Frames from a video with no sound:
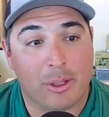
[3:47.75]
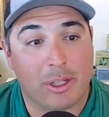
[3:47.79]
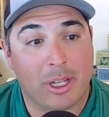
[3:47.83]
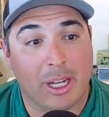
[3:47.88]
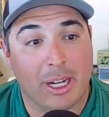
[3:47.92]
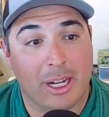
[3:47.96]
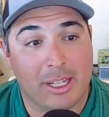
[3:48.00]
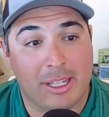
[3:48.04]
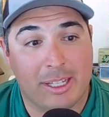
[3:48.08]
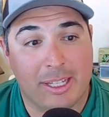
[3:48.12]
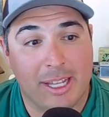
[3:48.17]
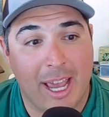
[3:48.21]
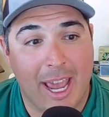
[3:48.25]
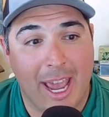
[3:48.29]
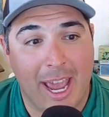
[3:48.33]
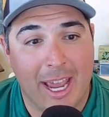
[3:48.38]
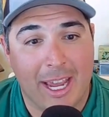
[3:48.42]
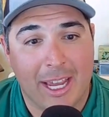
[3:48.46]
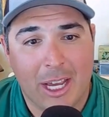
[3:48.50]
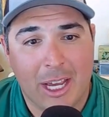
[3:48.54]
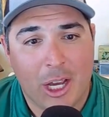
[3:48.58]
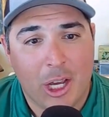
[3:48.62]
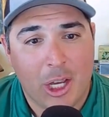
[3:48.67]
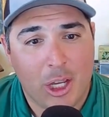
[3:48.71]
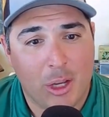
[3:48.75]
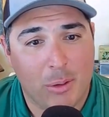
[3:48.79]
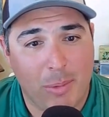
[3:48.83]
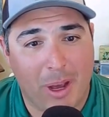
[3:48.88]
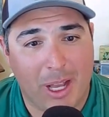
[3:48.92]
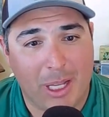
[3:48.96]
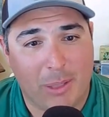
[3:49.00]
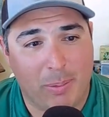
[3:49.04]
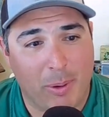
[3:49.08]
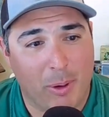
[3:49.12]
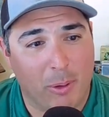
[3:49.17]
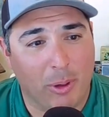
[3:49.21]
was going to say, you
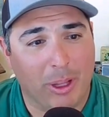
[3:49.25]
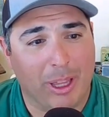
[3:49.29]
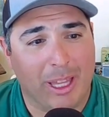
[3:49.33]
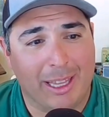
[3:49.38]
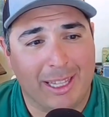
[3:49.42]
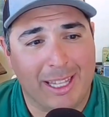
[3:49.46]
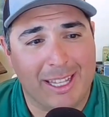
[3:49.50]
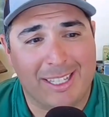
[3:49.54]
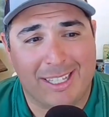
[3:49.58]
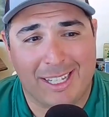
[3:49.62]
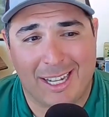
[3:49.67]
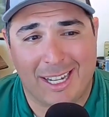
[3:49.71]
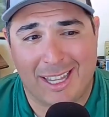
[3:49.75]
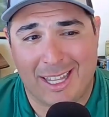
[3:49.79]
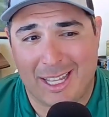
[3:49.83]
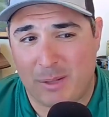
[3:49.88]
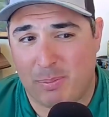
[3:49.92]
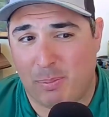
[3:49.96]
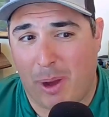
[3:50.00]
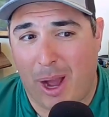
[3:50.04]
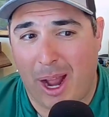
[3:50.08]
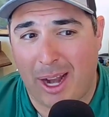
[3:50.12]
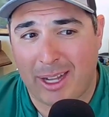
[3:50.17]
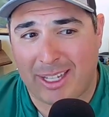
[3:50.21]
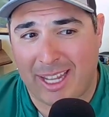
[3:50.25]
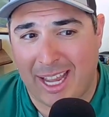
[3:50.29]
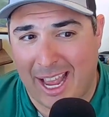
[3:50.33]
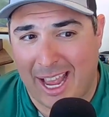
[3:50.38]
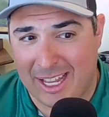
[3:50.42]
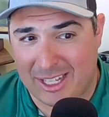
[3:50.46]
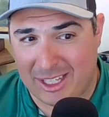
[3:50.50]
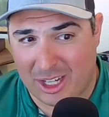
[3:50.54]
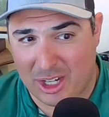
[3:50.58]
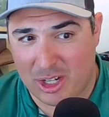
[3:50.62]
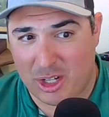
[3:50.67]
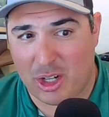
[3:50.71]
must be really listening to these oh,
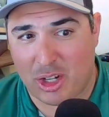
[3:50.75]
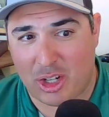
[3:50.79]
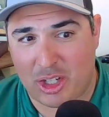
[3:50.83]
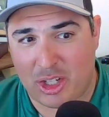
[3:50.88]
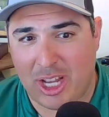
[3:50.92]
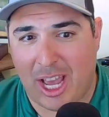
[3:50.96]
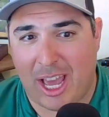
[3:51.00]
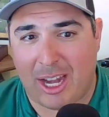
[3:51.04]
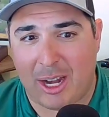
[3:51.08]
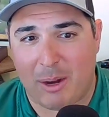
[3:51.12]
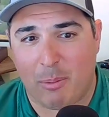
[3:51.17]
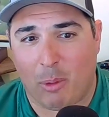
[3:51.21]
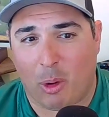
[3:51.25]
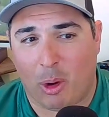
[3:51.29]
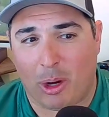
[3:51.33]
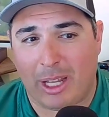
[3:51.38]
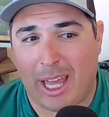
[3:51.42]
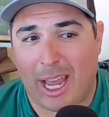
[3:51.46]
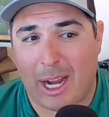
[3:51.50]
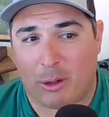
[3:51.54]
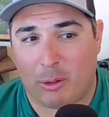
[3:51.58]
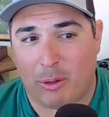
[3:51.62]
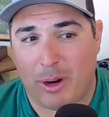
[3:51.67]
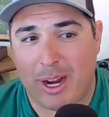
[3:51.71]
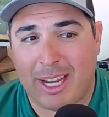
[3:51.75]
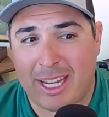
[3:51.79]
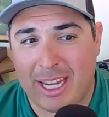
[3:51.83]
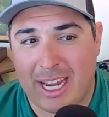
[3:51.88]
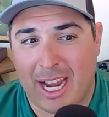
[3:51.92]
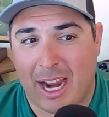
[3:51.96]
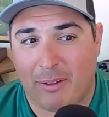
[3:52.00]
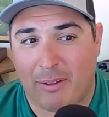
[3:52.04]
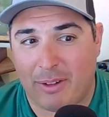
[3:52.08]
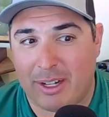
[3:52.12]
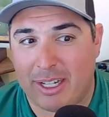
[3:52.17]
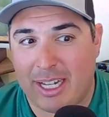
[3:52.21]
podcasts because okay. right, you're we'll sounding more it. like
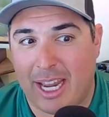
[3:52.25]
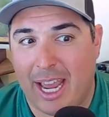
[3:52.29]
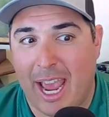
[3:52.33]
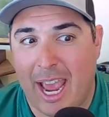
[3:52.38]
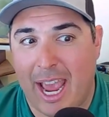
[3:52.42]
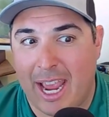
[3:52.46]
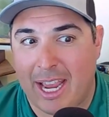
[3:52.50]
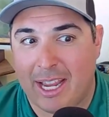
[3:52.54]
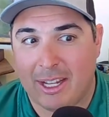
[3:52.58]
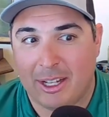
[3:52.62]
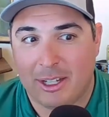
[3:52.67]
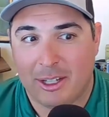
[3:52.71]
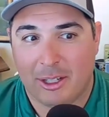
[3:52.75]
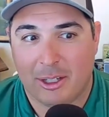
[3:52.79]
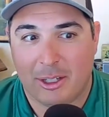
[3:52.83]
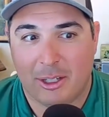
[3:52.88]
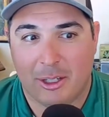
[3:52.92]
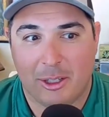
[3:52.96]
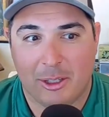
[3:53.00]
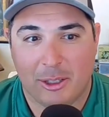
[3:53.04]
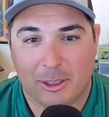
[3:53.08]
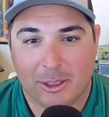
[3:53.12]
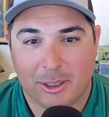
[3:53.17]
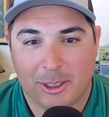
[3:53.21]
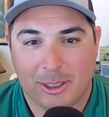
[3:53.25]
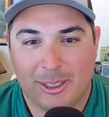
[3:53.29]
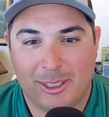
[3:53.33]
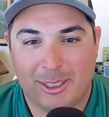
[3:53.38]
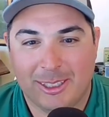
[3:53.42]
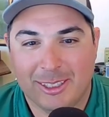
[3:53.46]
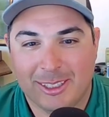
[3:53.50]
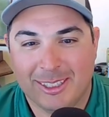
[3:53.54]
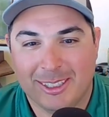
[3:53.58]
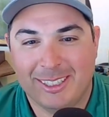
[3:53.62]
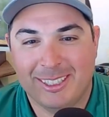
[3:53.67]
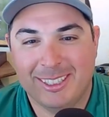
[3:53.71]
Ricky every day.
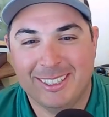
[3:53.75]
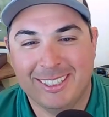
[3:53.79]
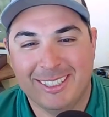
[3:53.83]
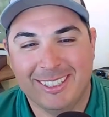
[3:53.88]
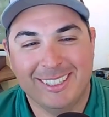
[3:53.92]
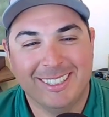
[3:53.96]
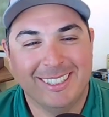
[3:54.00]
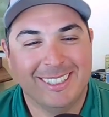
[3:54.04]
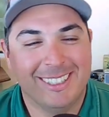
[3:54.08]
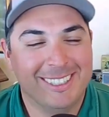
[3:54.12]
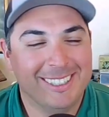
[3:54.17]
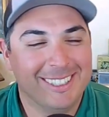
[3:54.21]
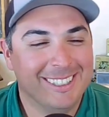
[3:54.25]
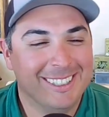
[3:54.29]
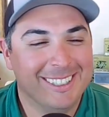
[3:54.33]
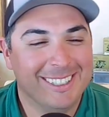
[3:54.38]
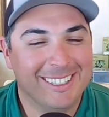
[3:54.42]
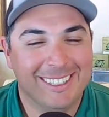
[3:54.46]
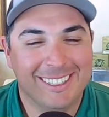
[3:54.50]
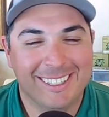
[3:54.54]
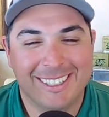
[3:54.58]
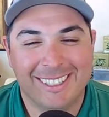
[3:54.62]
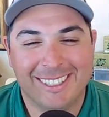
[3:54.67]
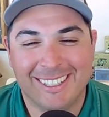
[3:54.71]
Sorry.